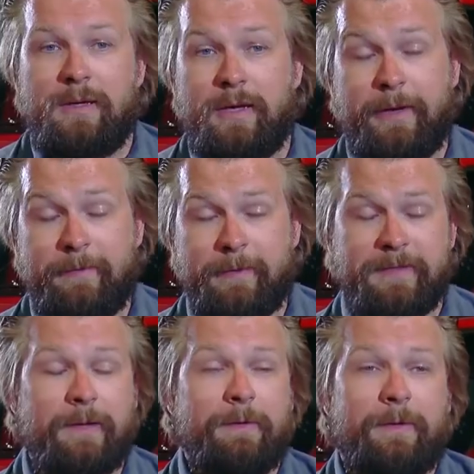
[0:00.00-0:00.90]
After I was
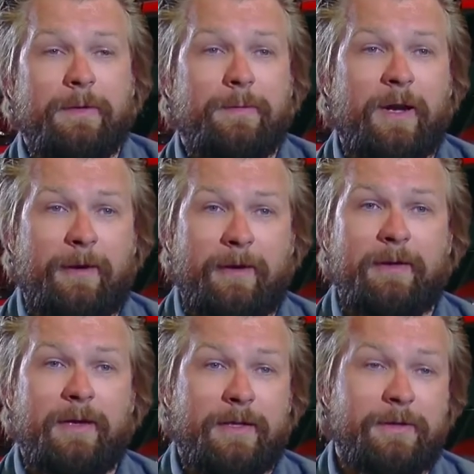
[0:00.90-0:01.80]
done with all the
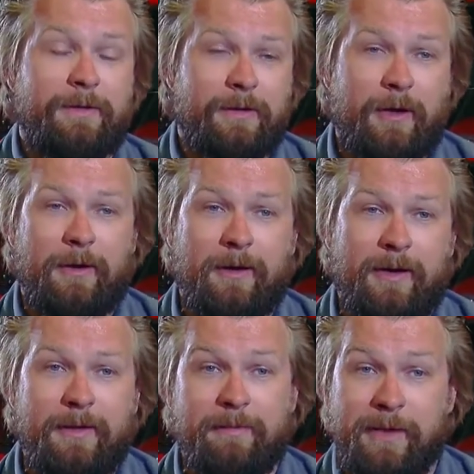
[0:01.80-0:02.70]
wiring, I turned the car
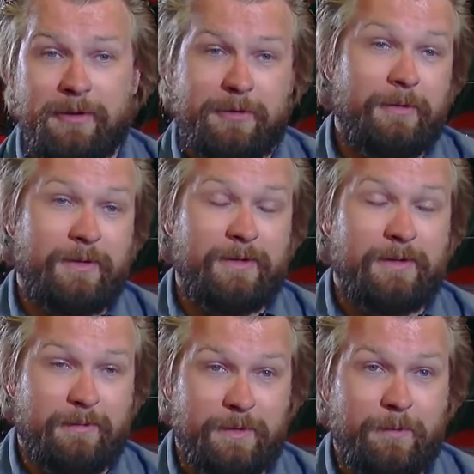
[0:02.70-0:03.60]
on and made sure the
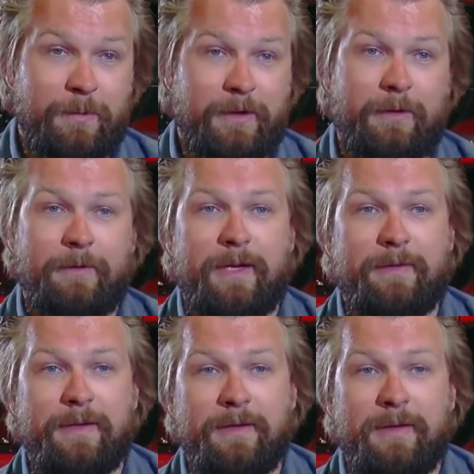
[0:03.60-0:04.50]
system was working
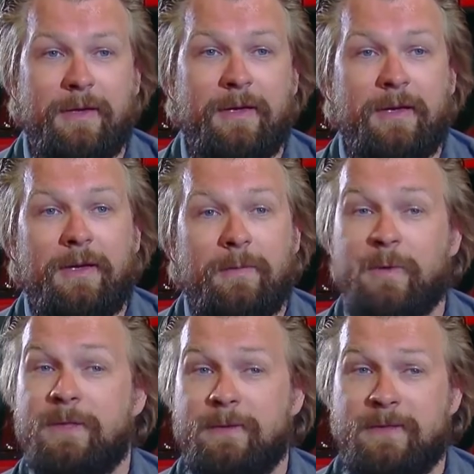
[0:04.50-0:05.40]
correctly.
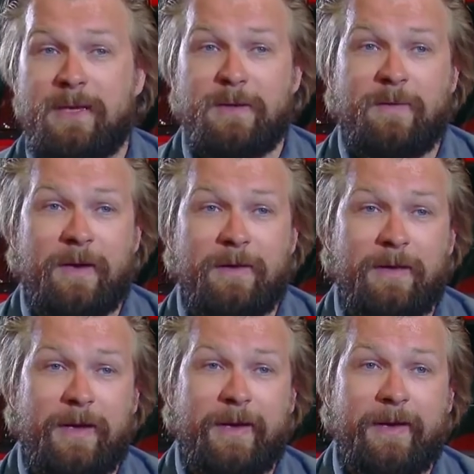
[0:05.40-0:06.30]
Once I was satisfied
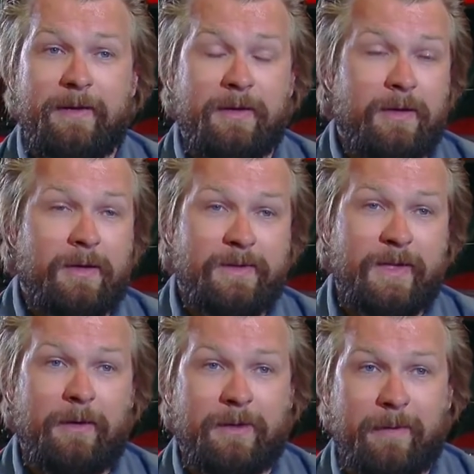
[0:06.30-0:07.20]
that I had
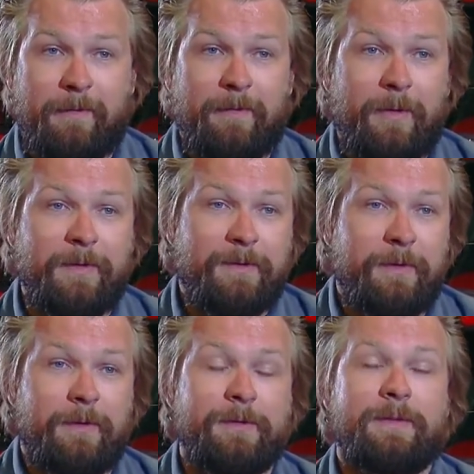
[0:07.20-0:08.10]
sound coming from all the
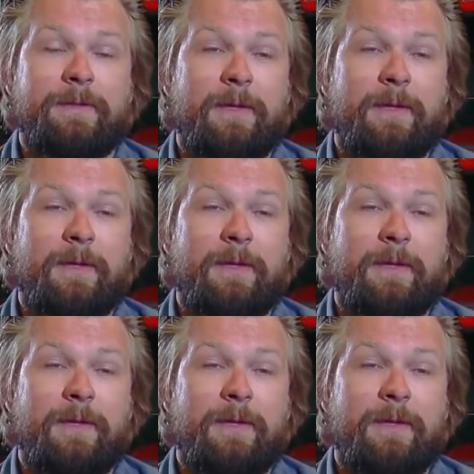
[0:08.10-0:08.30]
speakers in the